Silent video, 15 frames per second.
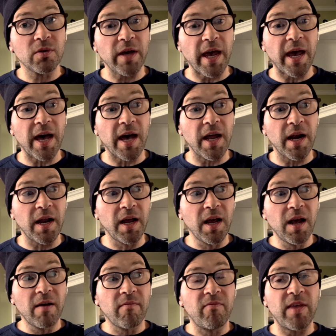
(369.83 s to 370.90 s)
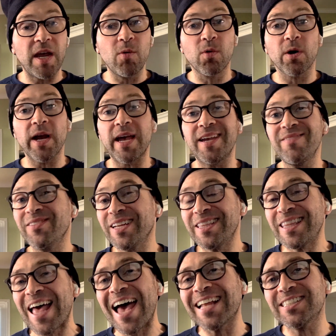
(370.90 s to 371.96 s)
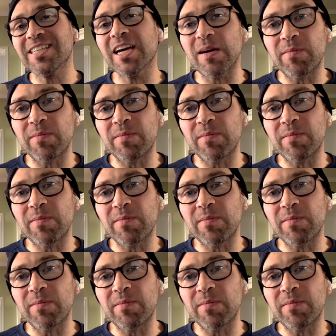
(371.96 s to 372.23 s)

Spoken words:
And they were, even at that time,